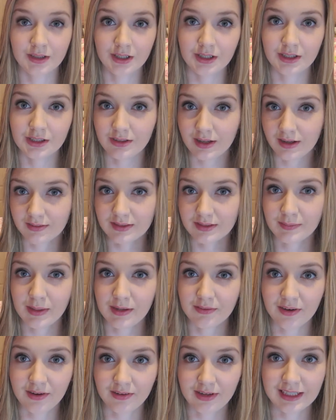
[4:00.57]
So after
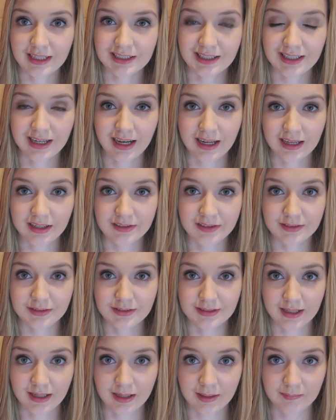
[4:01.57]
my foundation, I
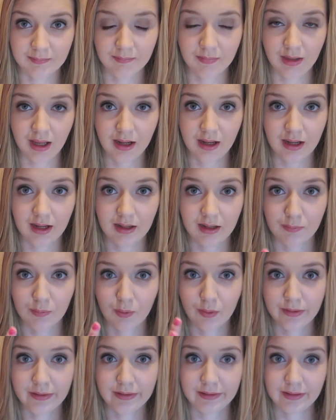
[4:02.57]
use a
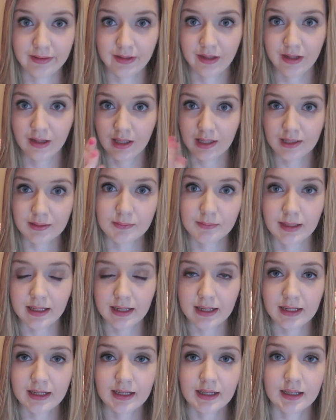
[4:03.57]
more
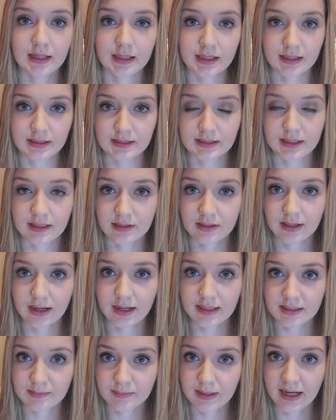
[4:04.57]
liquid concealer
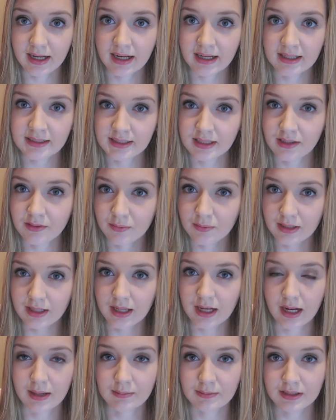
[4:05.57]
under my eyes, and the one
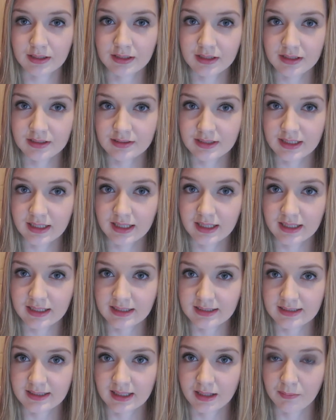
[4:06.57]
that I'm currently using
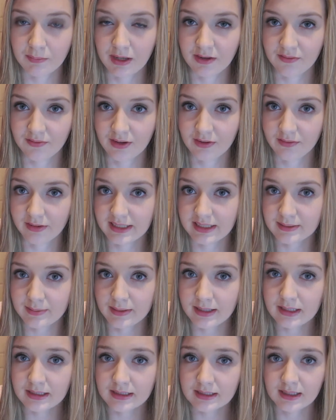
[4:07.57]
is the Benefit Erase
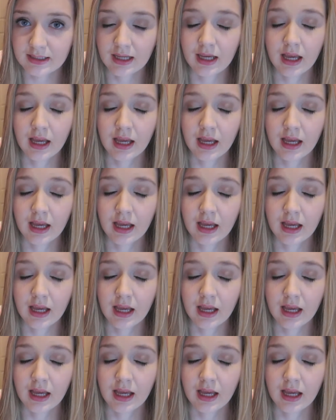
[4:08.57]
Paste.